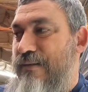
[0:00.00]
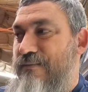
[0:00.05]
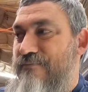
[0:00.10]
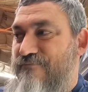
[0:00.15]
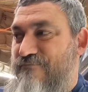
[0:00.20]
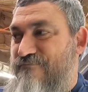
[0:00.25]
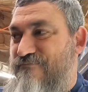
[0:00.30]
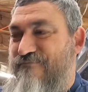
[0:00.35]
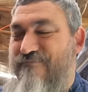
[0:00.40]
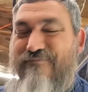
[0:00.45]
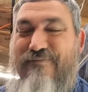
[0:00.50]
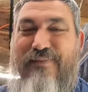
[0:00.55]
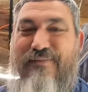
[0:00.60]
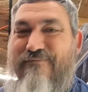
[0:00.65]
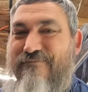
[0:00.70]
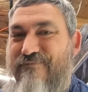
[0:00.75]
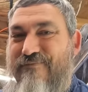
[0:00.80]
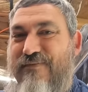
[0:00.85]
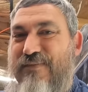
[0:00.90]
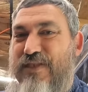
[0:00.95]
it
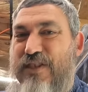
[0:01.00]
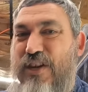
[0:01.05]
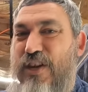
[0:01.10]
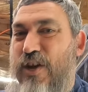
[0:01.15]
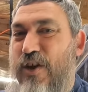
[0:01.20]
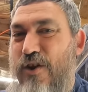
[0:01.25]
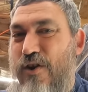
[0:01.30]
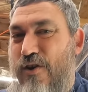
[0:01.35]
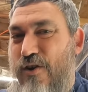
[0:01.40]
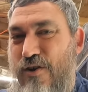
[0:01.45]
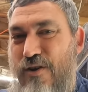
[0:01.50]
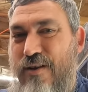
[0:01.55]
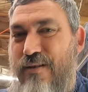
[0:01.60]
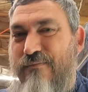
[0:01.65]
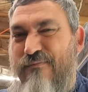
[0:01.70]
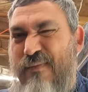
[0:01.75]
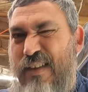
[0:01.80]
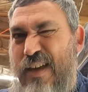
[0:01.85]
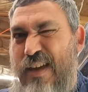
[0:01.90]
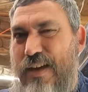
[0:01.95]

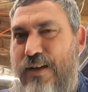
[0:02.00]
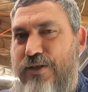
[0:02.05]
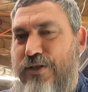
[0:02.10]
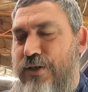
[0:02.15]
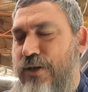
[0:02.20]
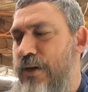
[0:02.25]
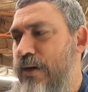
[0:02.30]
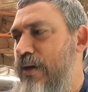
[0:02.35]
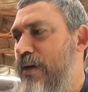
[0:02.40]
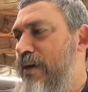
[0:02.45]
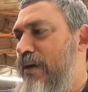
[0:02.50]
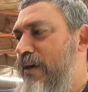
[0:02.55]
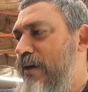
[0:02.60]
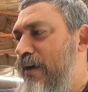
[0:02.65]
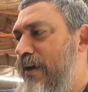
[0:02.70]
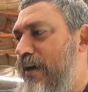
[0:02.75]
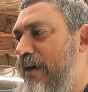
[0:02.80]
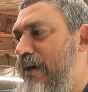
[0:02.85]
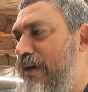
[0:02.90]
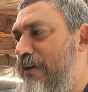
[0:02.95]
secured-ish,
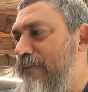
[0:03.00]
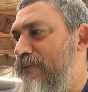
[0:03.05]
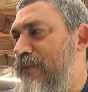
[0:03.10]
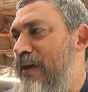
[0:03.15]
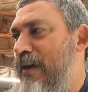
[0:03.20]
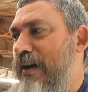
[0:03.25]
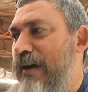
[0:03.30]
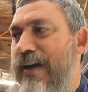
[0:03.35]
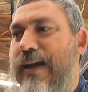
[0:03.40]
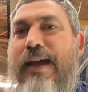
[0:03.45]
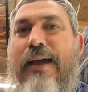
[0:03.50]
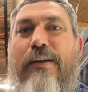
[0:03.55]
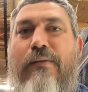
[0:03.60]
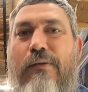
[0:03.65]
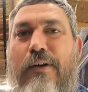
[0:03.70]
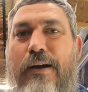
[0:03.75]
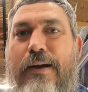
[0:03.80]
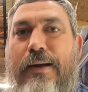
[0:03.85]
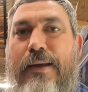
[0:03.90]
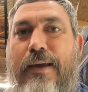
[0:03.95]
get it kind
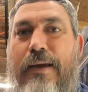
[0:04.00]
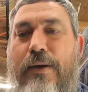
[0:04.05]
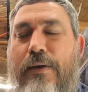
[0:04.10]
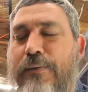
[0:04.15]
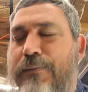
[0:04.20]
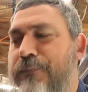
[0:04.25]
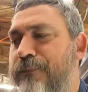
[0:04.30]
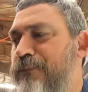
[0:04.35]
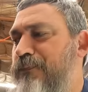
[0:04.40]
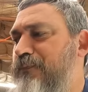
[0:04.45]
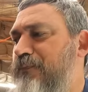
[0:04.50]
of ready to go.